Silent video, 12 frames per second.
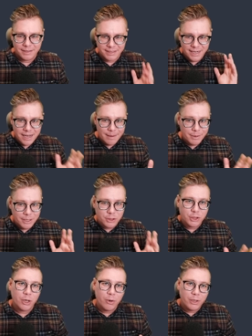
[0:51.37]
Today, I'm going to
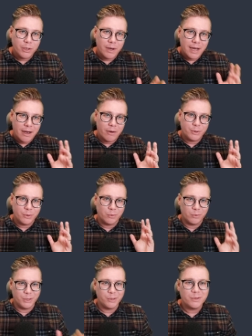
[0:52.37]
show you how
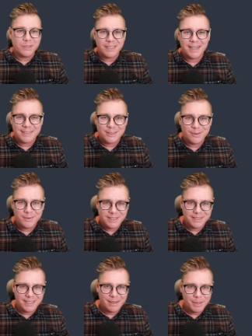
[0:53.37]
to use the NAT
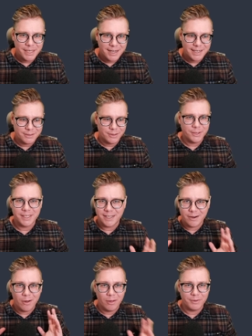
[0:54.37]
Services API so you can
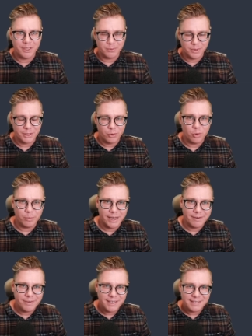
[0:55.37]
get all these really cool
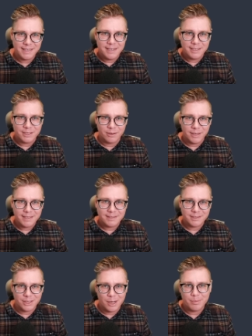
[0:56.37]
benefits. So
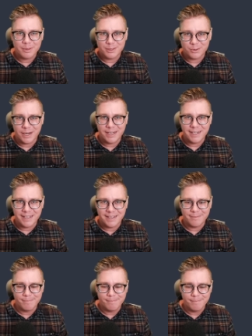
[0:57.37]
let's jump straight
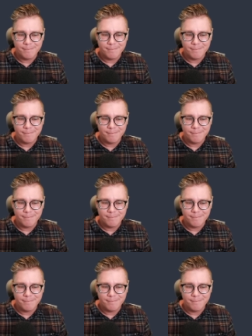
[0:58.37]
in.